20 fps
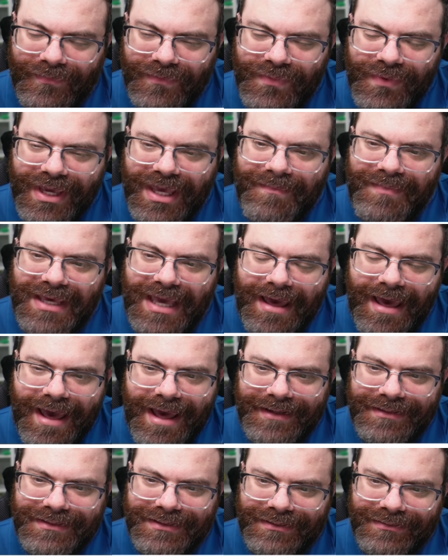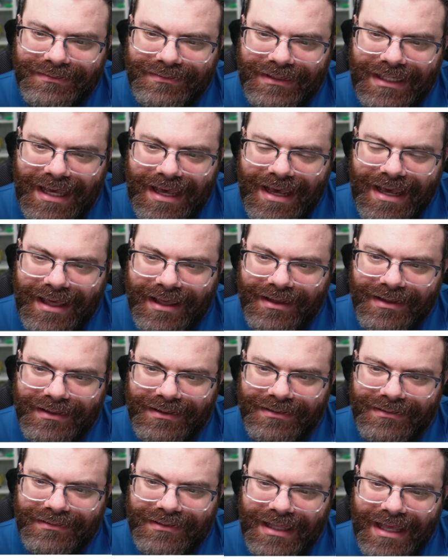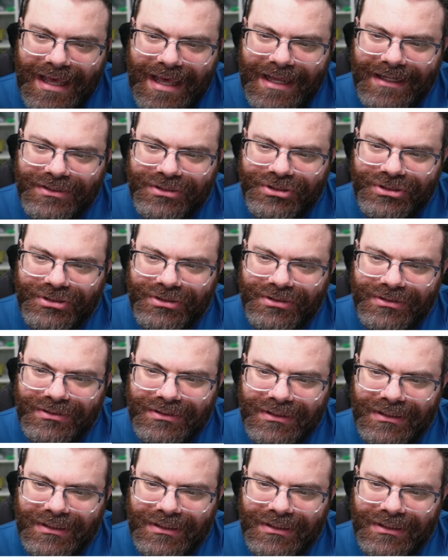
It can't be hat. Hack? Hatch?